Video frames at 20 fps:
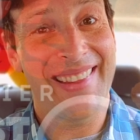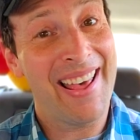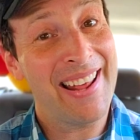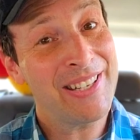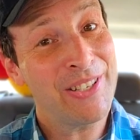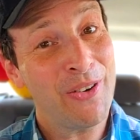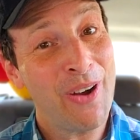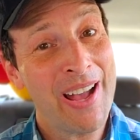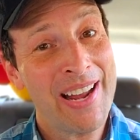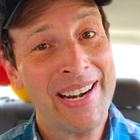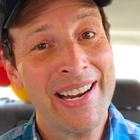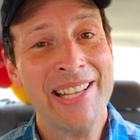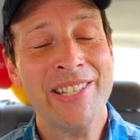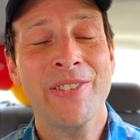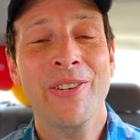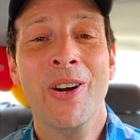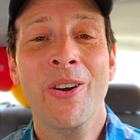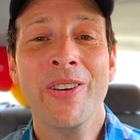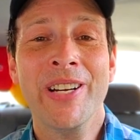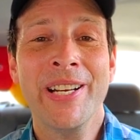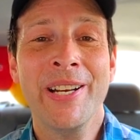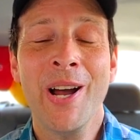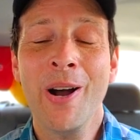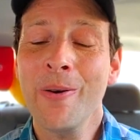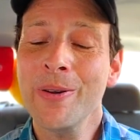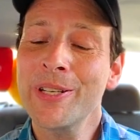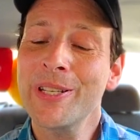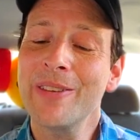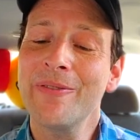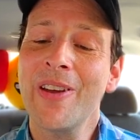That's right, and as you already
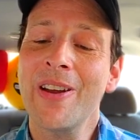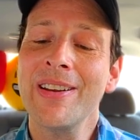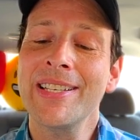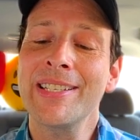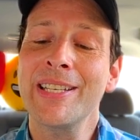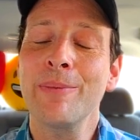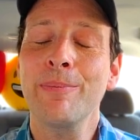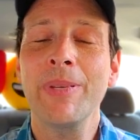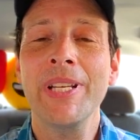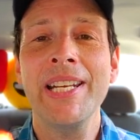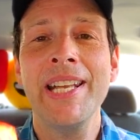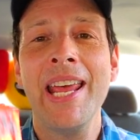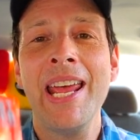know, it's the very simply